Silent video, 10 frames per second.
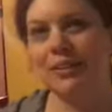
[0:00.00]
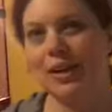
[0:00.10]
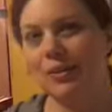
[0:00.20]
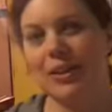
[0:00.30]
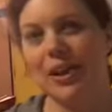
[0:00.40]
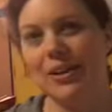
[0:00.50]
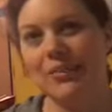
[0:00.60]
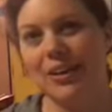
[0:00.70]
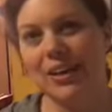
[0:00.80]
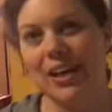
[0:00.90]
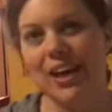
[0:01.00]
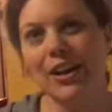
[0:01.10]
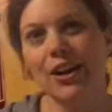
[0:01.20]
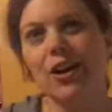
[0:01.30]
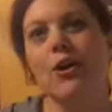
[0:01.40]
I mean, anyone can.
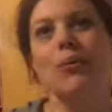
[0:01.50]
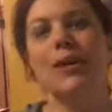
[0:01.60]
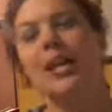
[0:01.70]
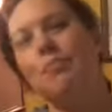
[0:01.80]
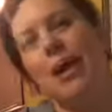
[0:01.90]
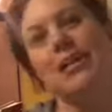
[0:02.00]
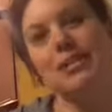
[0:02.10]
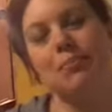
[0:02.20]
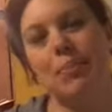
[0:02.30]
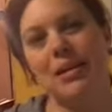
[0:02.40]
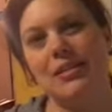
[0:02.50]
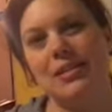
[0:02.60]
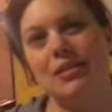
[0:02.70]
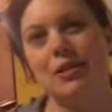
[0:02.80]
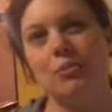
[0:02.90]
We're going to get back to some
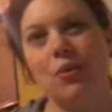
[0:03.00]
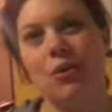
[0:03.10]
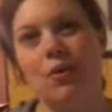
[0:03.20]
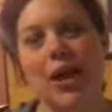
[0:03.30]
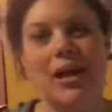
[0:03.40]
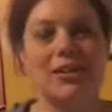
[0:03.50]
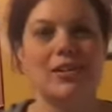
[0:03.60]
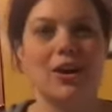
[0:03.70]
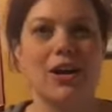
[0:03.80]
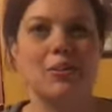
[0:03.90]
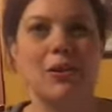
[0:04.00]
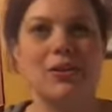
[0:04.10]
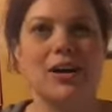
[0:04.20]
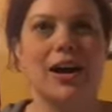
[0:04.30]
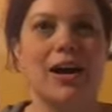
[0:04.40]
basics tomorrow and talk
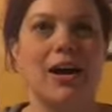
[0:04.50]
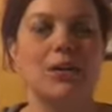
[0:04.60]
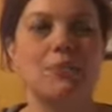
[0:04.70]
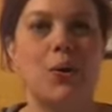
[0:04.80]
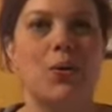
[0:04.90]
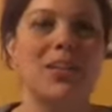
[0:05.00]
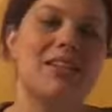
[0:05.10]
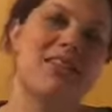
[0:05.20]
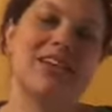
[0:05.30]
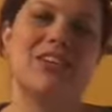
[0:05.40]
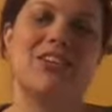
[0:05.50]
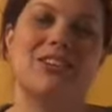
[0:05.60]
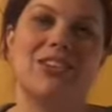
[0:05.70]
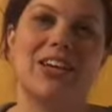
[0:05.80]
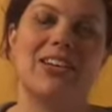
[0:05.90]
about uh, bony and thickened
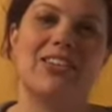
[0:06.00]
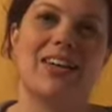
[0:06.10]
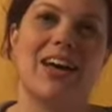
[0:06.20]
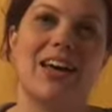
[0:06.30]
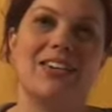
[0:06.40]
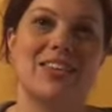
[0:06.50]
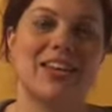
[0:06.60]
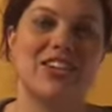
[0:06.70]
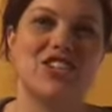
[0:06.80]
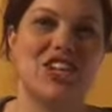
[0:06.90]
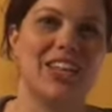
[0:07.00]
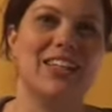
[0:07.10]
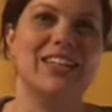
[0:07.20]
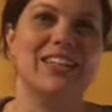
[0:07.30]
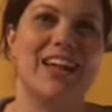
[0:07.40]
chicken size and
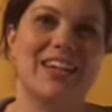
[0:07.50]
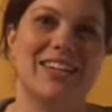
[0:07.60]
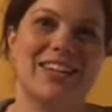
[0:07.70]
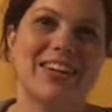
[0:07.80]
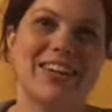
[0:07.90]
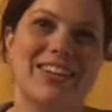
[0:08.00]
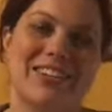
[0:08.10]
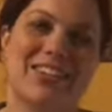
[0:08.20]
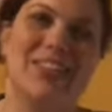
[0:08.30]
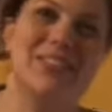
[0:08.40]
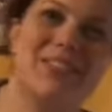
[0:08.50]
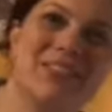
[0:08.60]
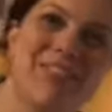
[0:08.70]
chicken legs. See you soon.